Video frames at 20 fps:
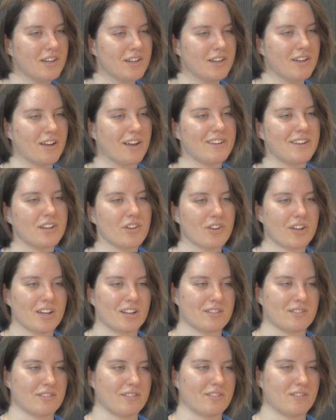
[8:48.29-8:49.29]
And then you
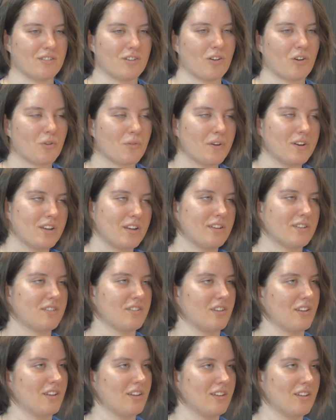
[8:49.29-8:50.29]
can already
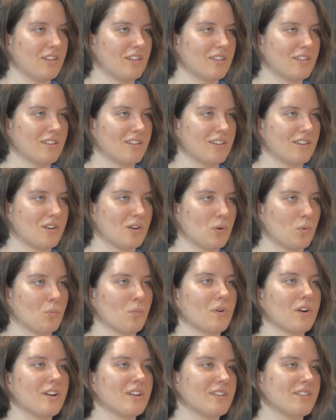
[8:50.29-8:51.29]
see
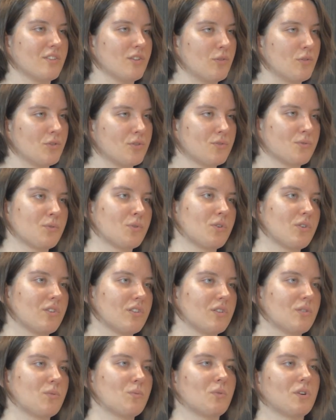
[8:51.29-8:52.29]
where it's used
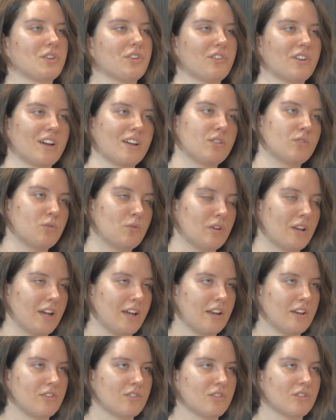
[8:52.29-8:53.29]
for, what you can do
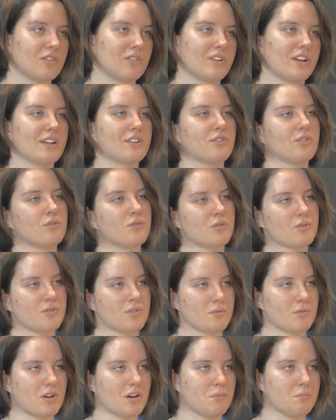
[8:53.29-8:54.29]
later, get to know
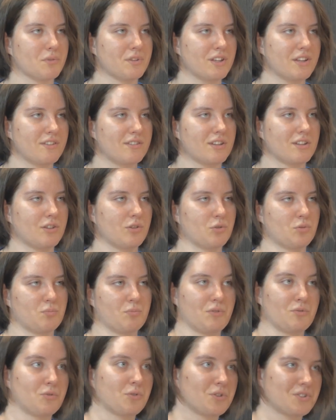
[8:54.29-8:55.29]
some companies that you
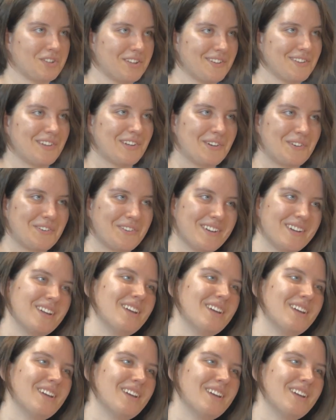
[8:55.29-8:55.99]
before didn't know.